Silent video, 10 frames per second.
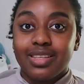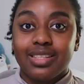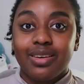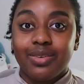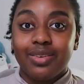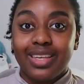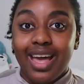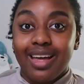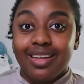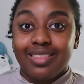so
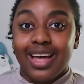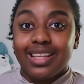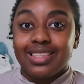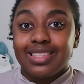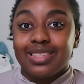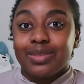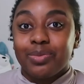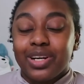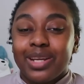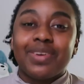yeah
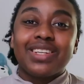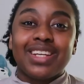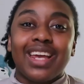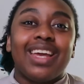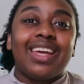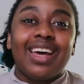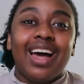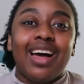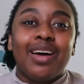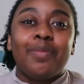that's pretty much it
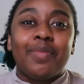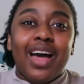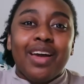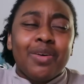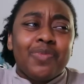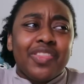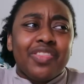um i hope